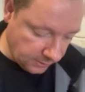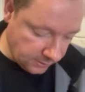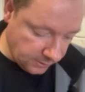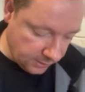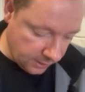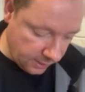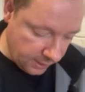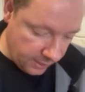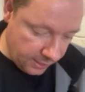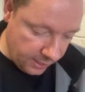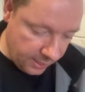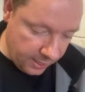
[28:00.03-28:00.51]

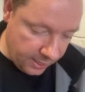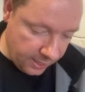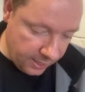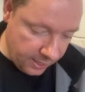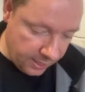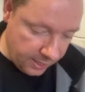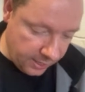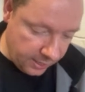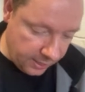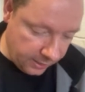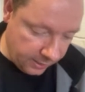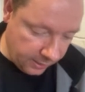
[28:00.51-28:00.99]
that
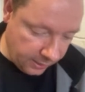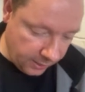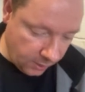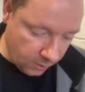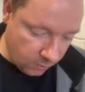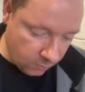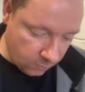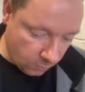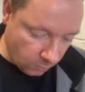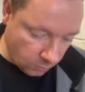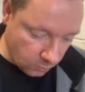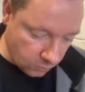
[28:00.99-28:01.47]
A
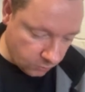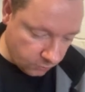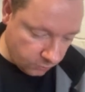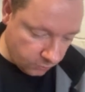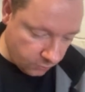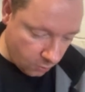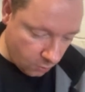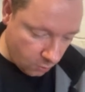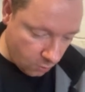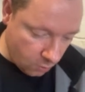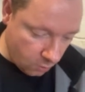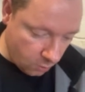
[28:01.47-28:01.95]
equals
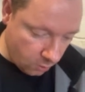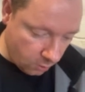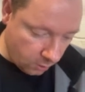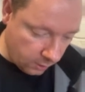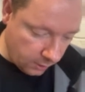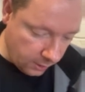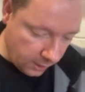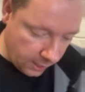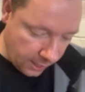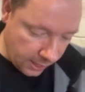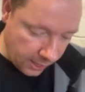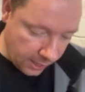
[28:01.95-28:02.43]
4
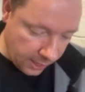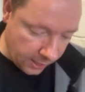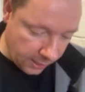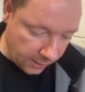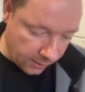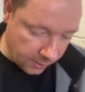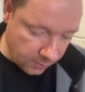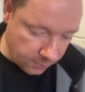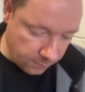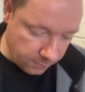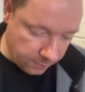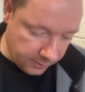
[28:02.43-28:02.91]

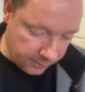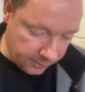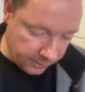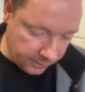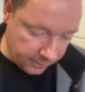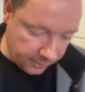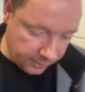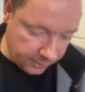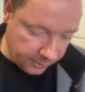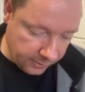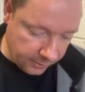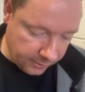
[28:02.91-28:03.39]
and
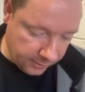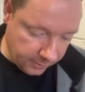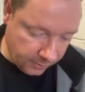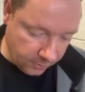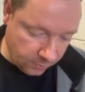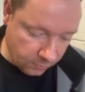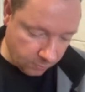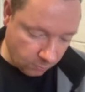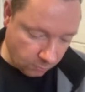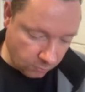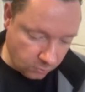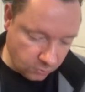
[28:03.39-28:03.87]
B
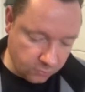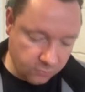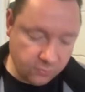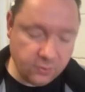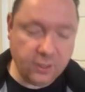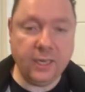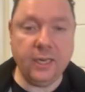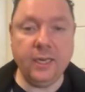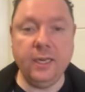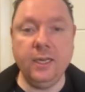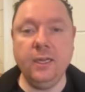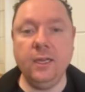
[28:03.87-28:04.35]
equals
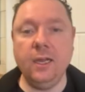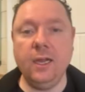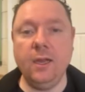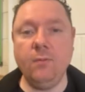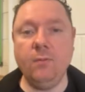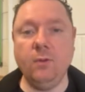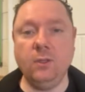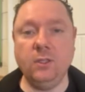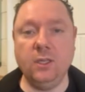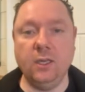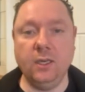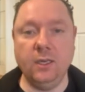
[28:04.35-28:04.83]
3. And
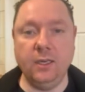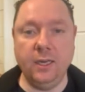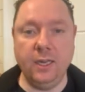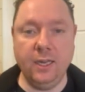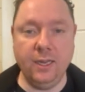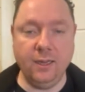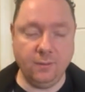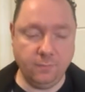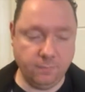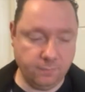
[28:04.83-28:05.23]
we're done there.